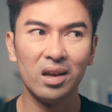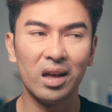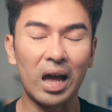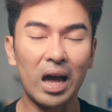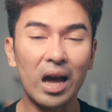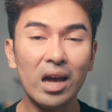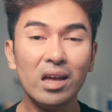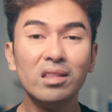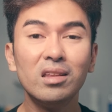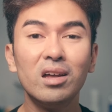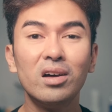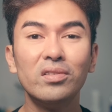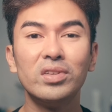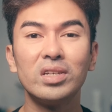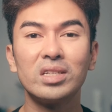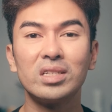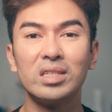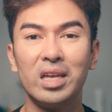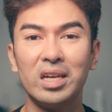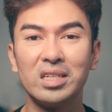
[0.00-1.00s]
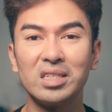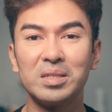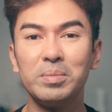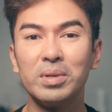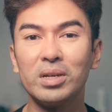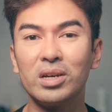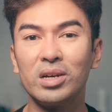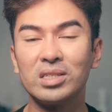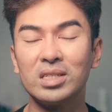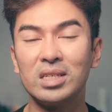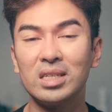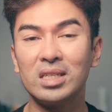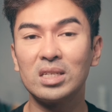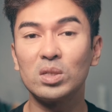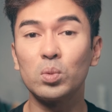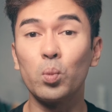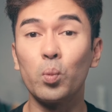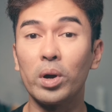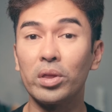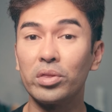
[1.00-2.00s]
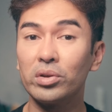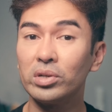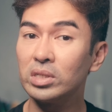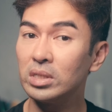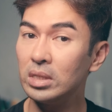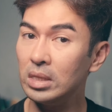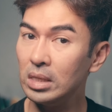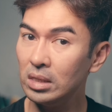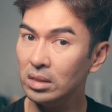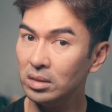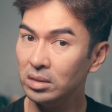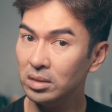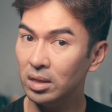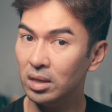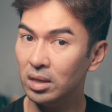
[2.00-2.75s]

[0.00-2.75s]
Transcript: I love this lens because it is weather sealed,